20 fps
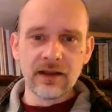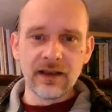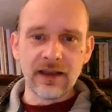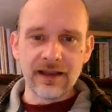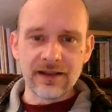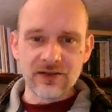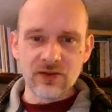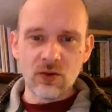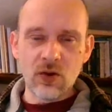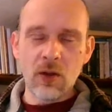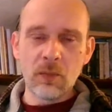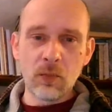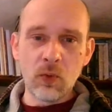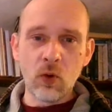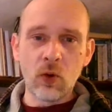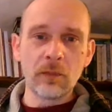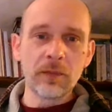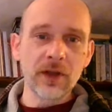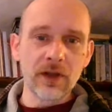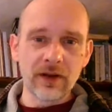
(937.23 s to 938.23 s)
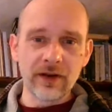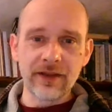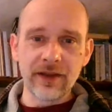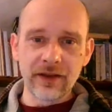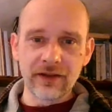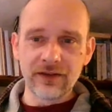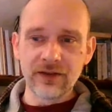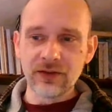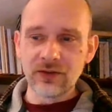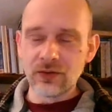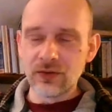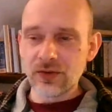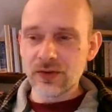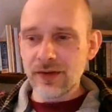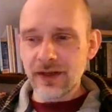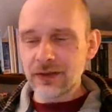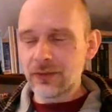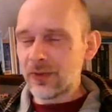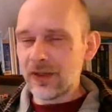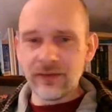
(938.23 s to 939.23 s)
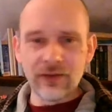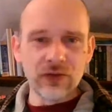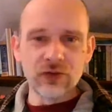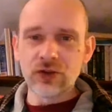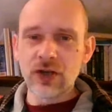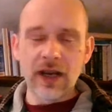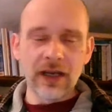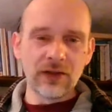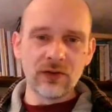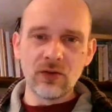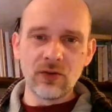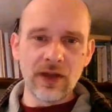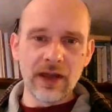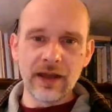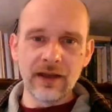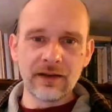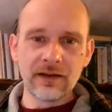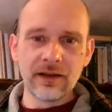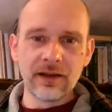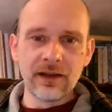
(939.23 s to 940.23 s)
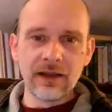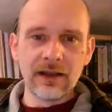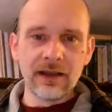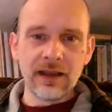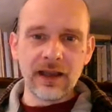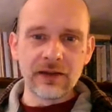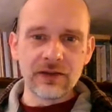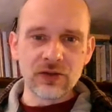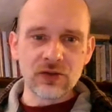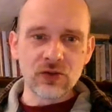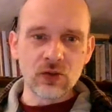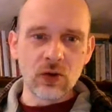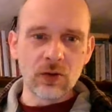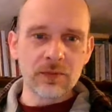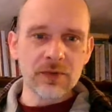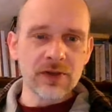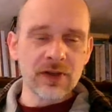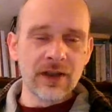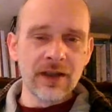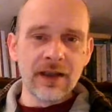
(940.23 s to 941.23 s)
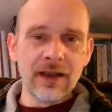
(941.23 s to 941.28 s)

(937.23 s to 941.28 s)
It is not a popular thing to do, so I don't even try and do that in the shops.